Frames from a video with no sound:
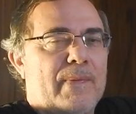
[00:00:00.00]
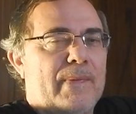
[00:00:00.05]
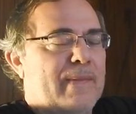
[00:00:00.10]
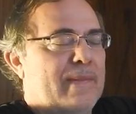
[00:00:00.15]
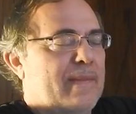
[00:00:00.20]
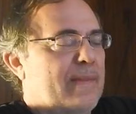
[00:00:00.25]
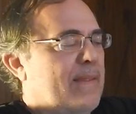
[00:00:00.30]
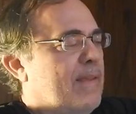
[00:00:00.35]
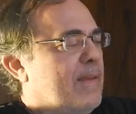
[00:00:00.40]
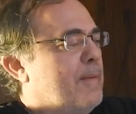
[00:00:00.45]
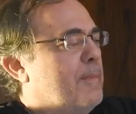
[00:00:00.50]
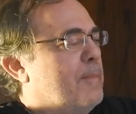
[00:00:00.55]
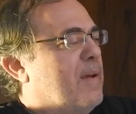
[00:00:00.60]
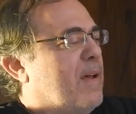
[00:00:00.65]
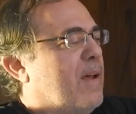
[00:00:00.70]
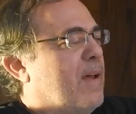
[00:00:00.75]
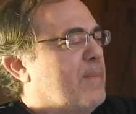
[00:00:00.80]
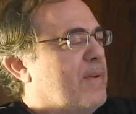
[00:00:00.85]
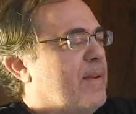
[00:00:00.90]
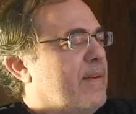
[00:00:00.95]
the
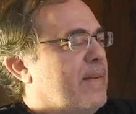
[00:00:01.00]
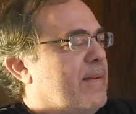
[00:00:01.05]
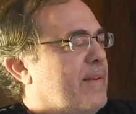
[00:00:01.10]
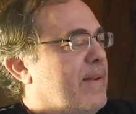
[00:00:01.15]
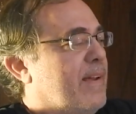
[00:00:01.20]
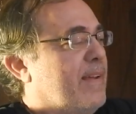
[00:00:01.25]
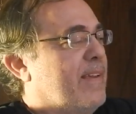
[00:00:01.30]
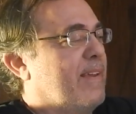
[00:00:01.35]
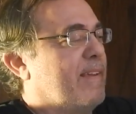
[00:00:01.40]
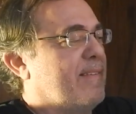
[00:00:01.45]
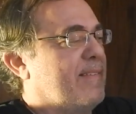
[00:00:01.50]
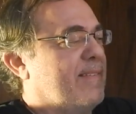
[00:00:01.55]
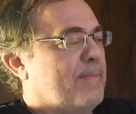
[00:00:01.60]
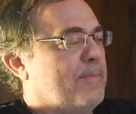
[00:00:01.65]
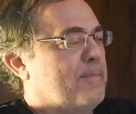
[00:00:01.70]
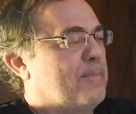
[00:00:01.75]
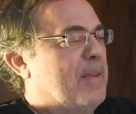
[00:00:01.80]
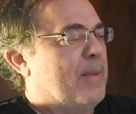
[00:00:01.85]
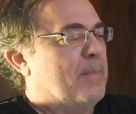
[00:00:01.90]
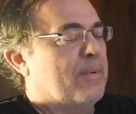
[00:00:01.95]
Obama, I guess,
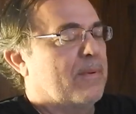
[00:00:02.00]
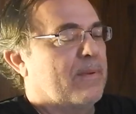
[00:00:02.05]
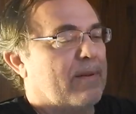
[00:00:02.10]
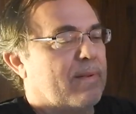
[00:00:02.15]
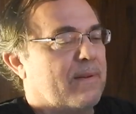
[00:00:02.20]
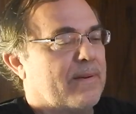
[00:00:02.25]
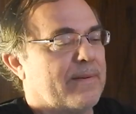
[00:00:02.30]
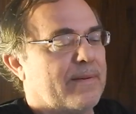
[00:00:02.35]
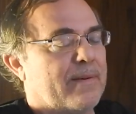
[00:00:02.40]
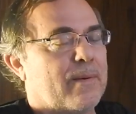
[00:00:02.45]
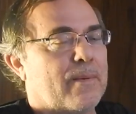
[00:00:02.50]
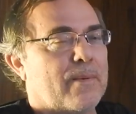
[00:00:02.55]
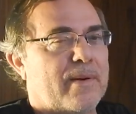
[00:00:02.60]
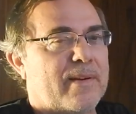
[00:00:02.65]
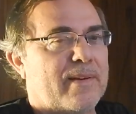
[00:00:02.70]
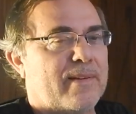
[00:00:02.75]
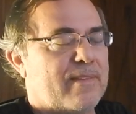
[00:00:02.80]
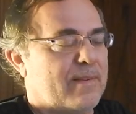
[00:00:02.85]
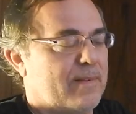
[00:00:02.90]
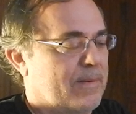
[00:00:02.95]
people are going
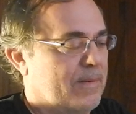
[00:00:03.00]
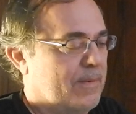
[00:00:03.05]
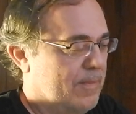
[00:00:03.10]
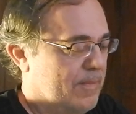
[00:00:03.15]
to.